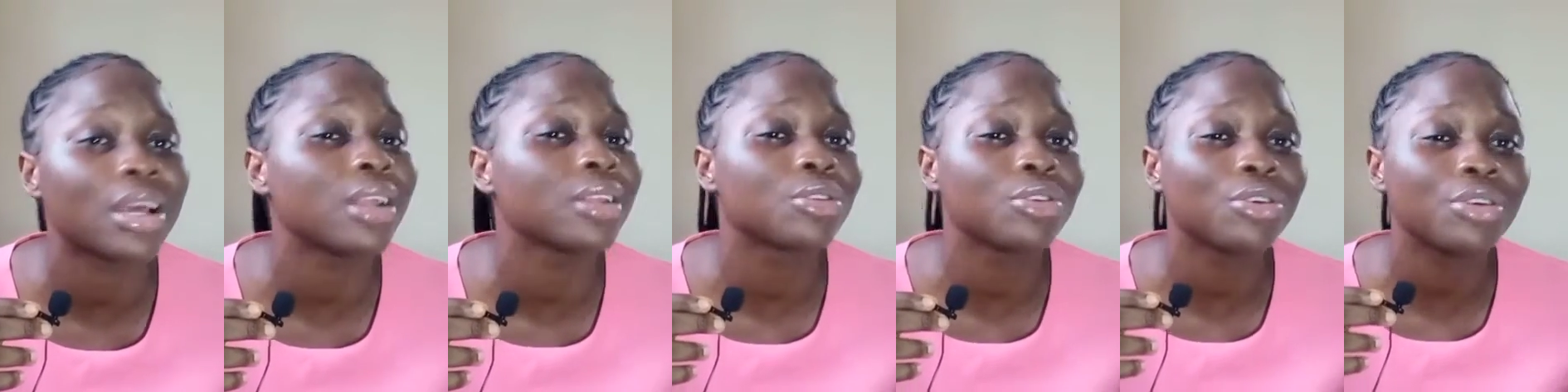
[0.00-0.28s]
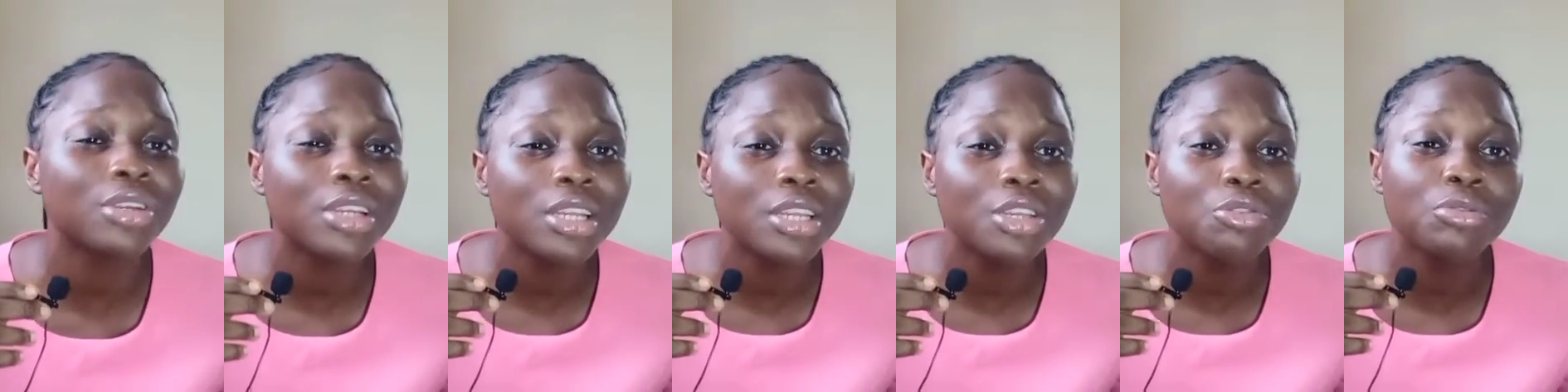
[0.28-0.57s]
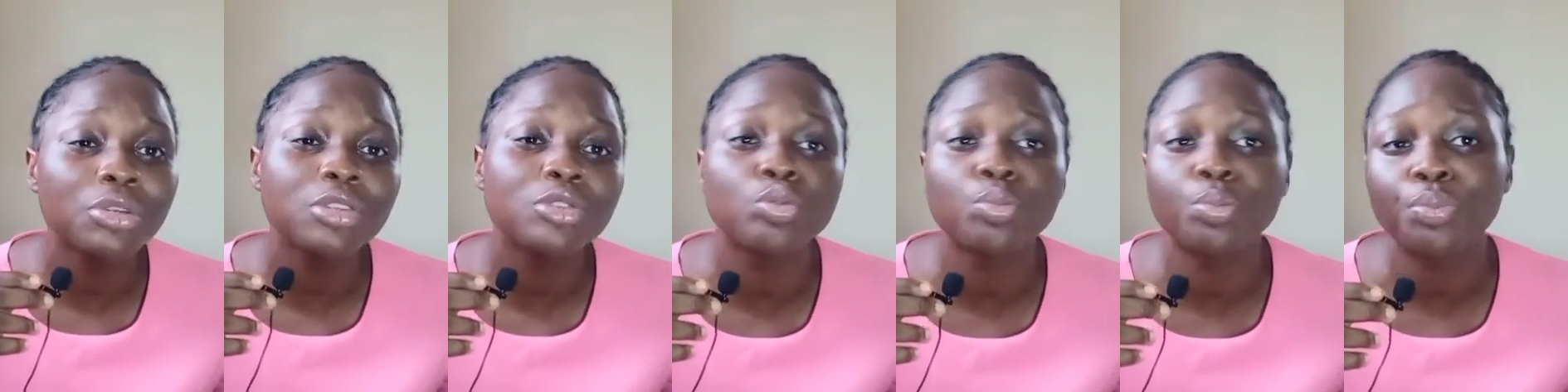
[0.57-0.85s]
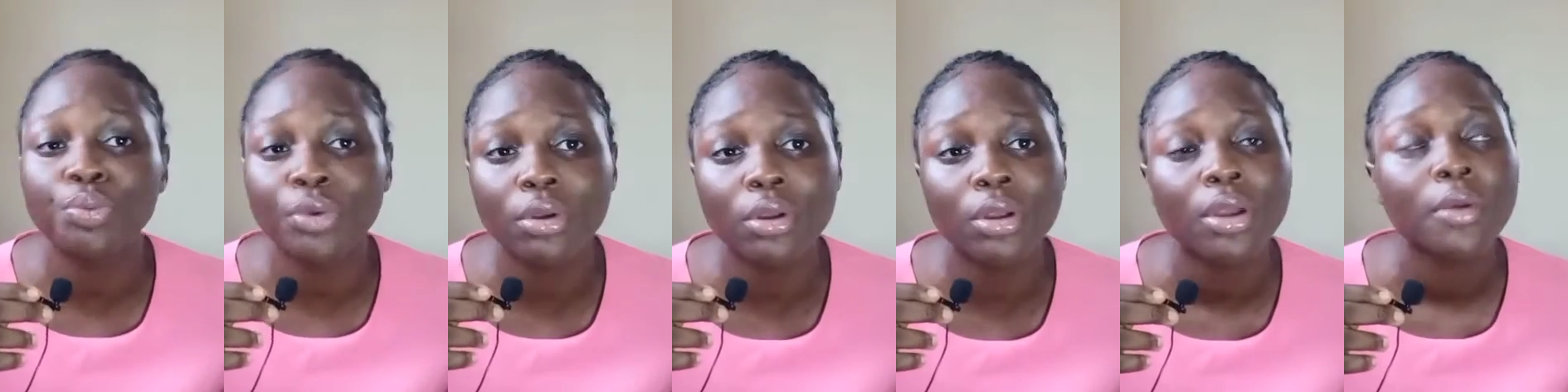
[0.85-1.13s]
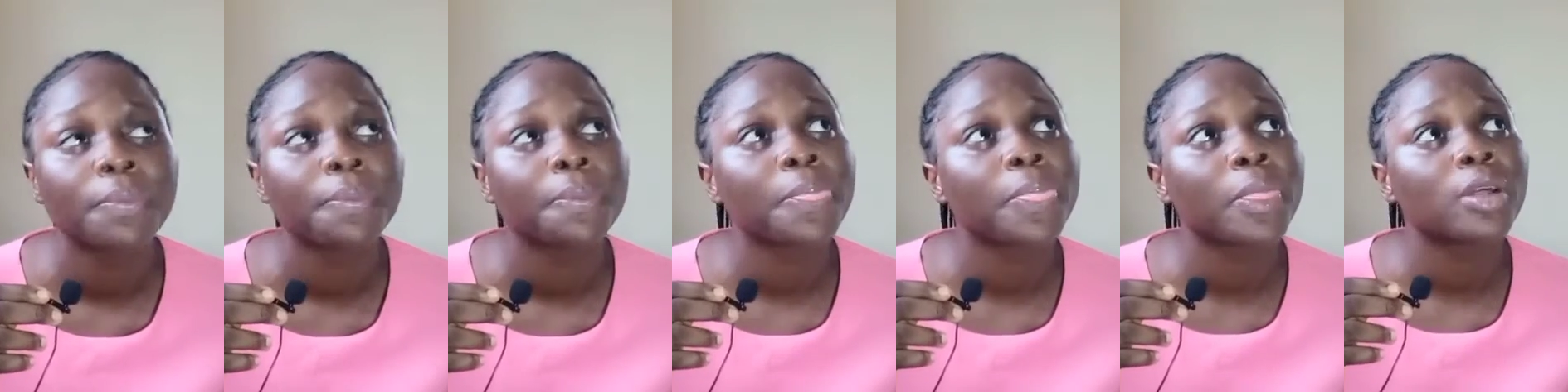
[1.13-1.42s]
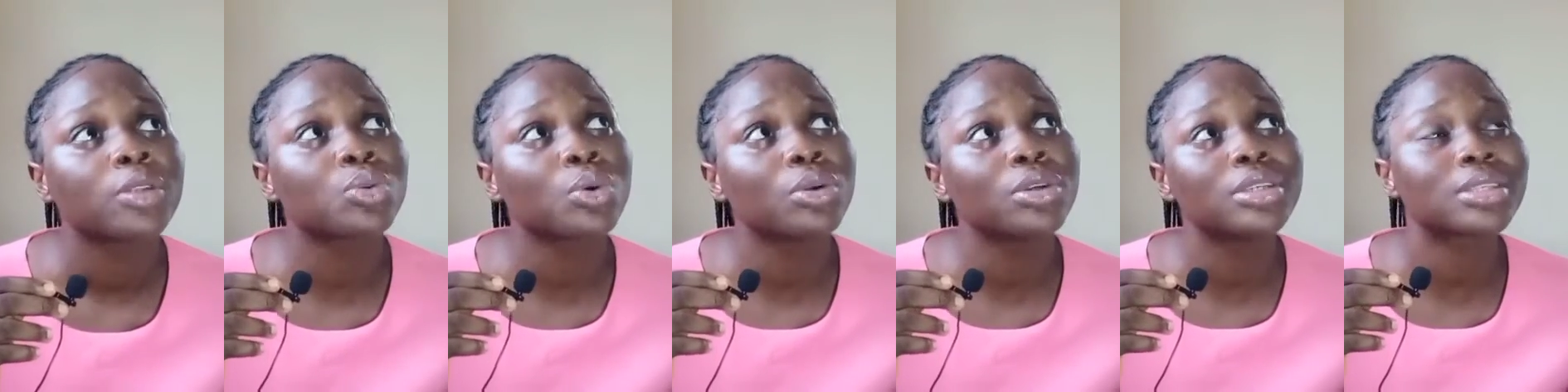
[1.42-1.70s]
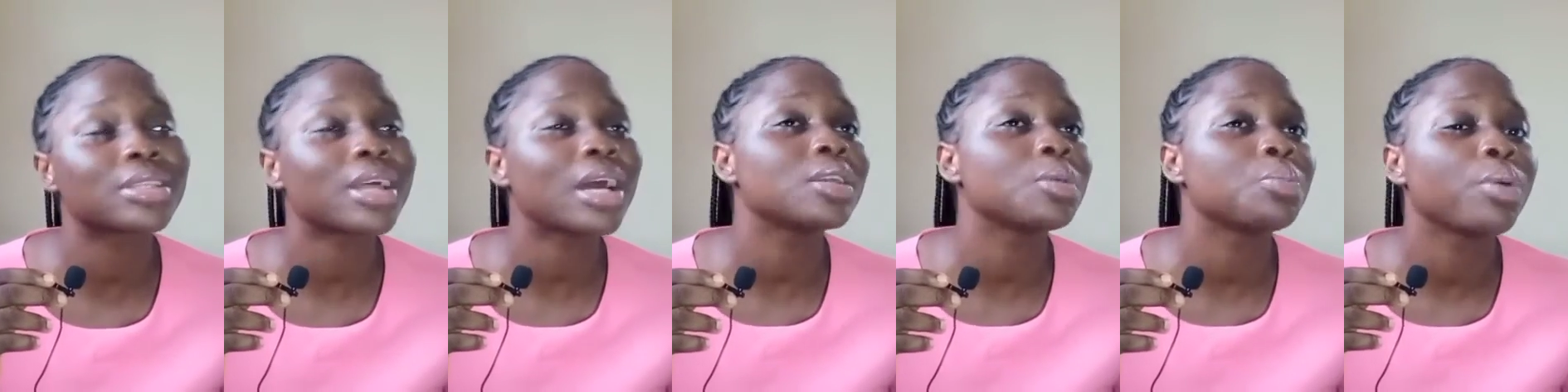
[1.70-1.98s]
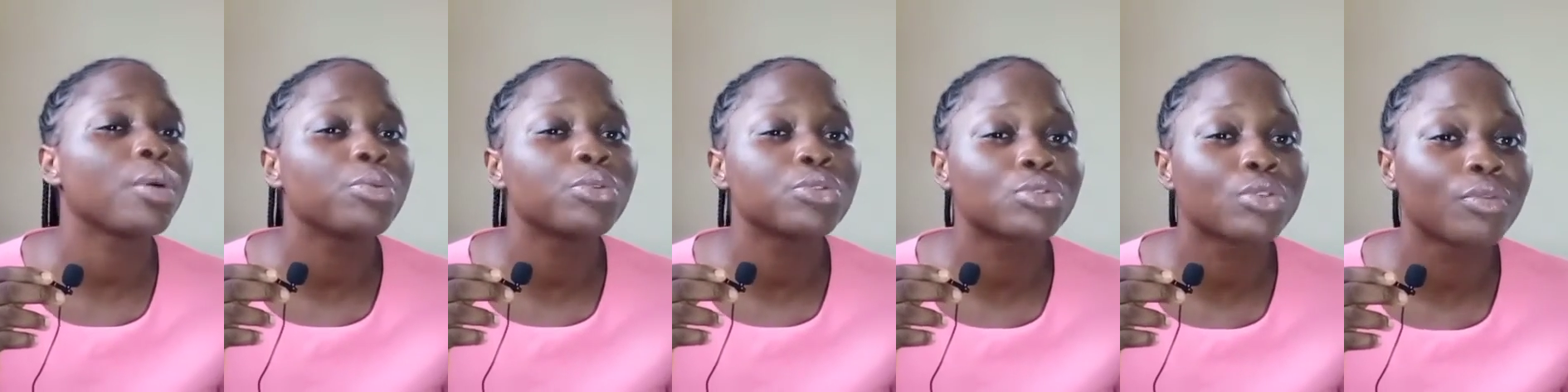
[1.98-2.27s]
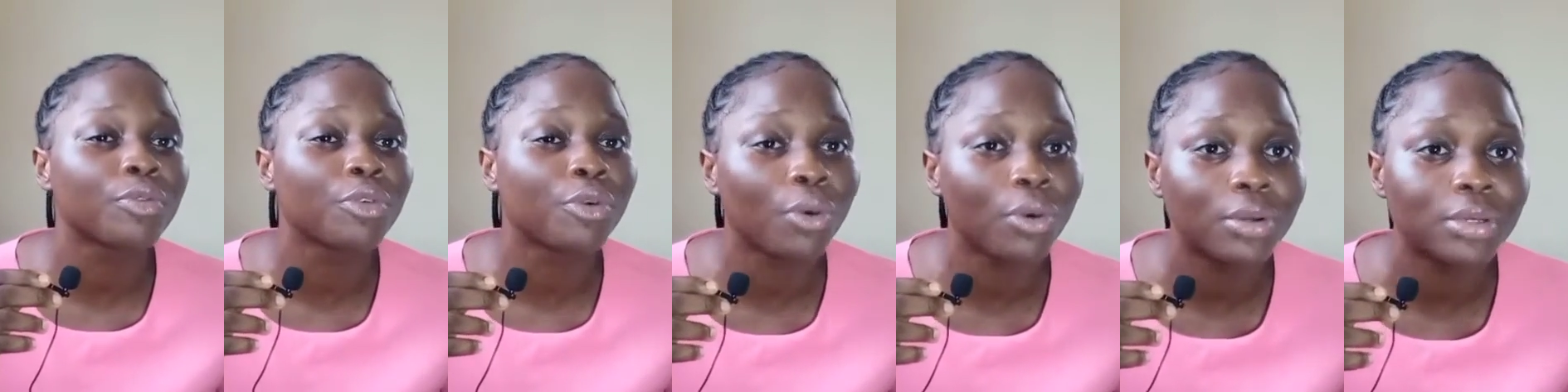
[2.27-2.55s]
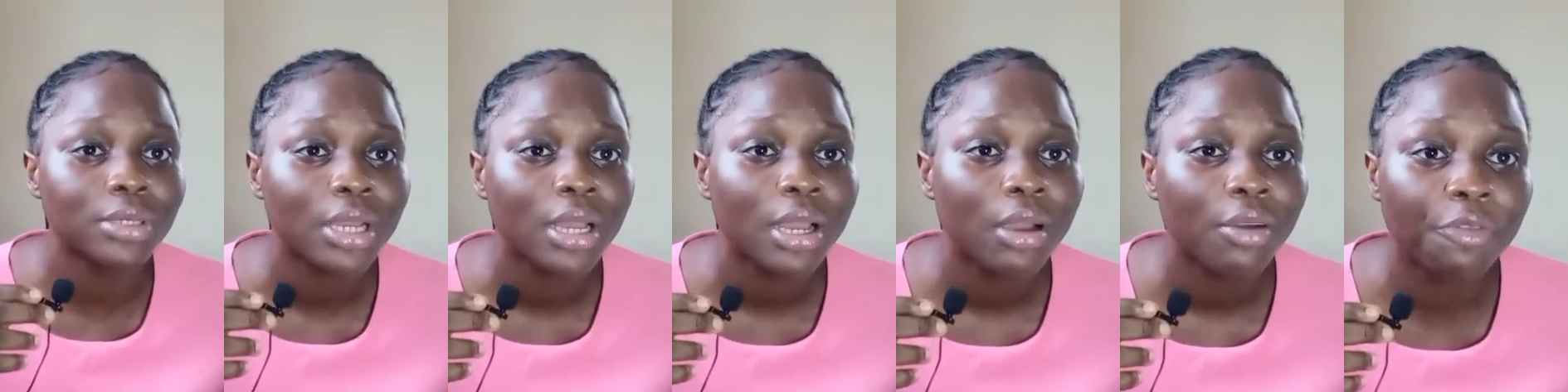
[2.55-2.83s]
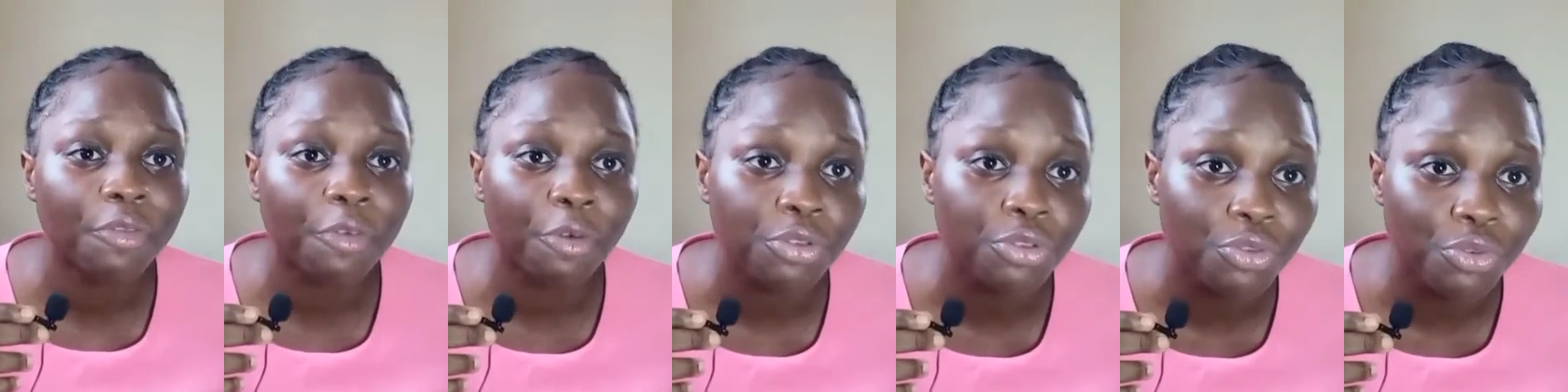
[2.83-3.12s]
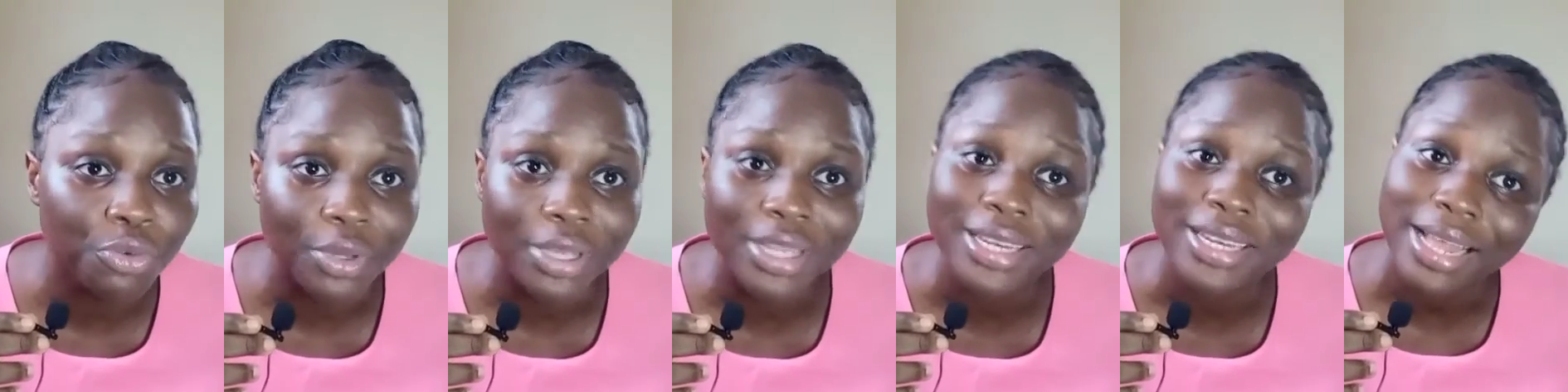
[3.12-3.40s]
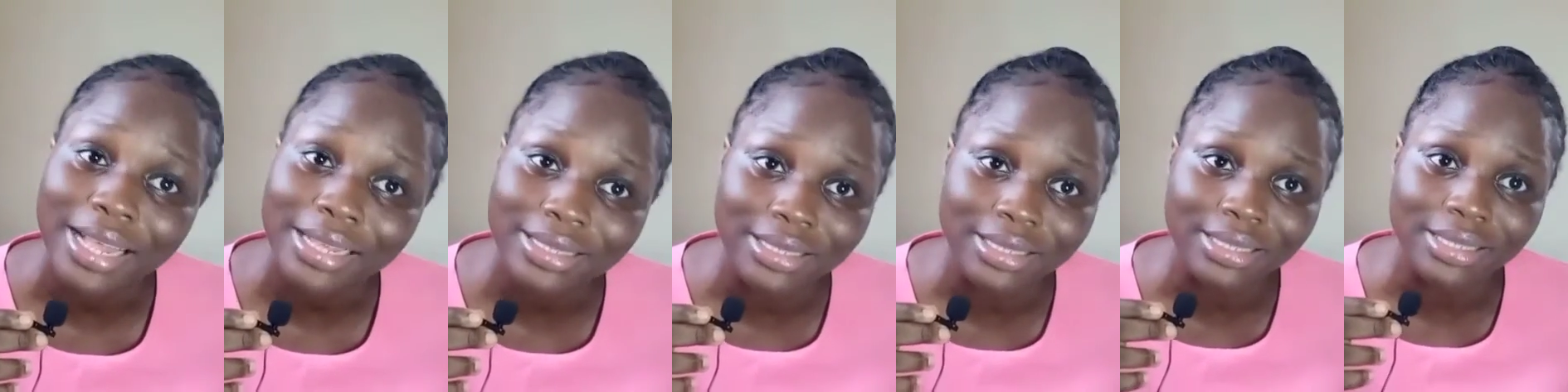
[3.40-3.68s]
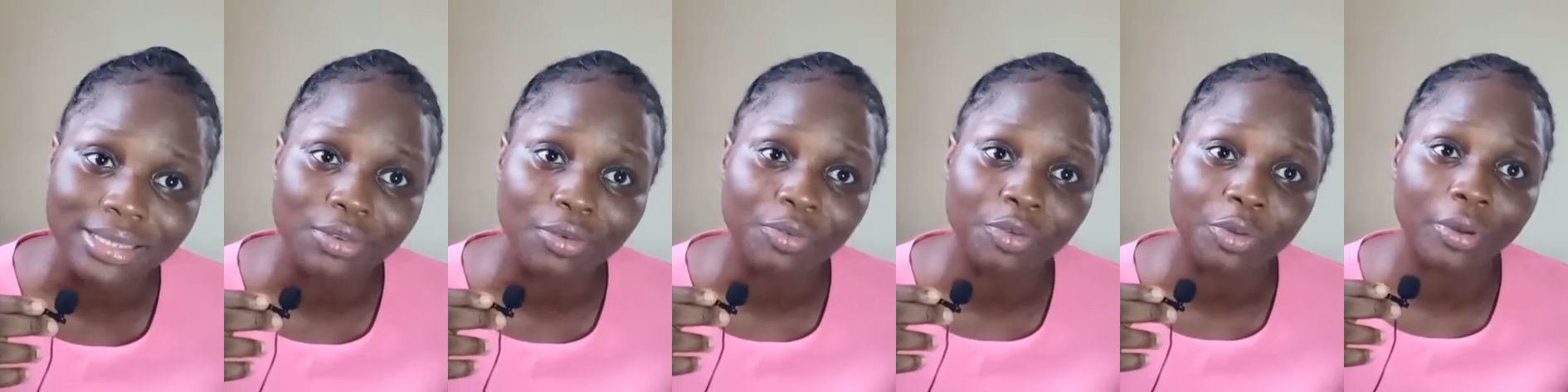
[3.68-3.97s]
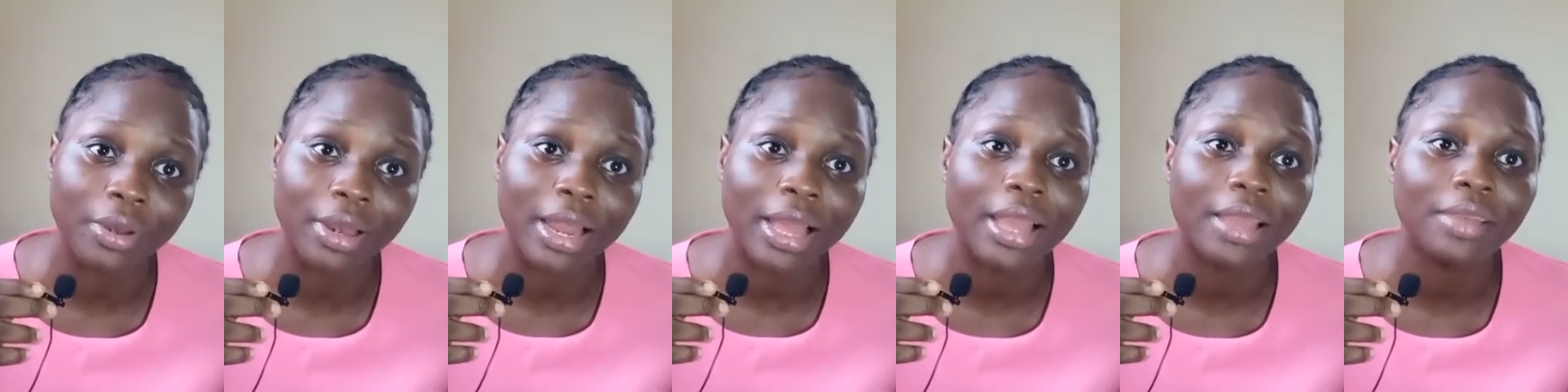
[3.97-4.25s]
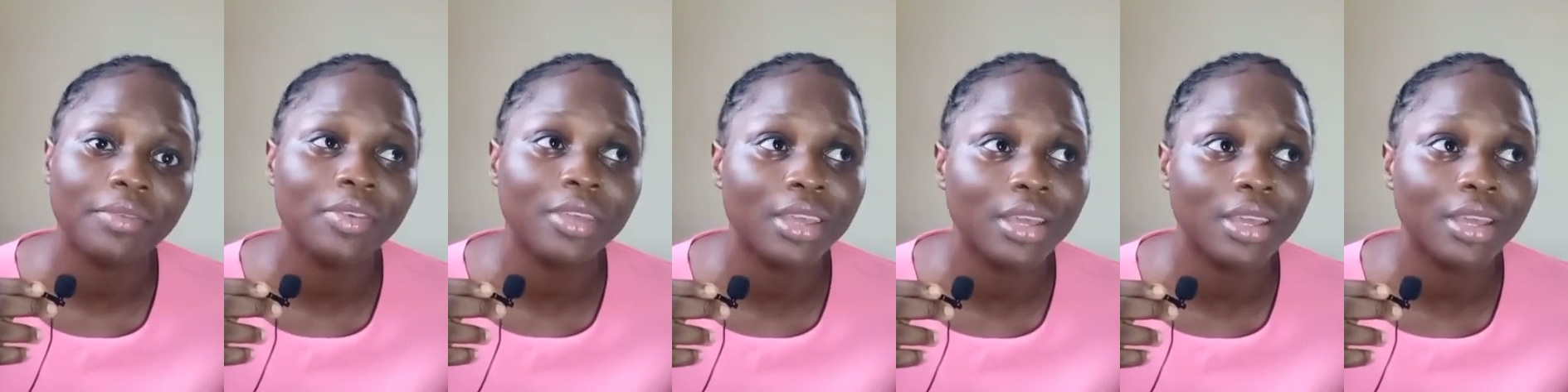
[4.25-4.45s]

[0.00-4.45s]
And thirdly, you need to pray to understand the purpose of God for you in that season of your life.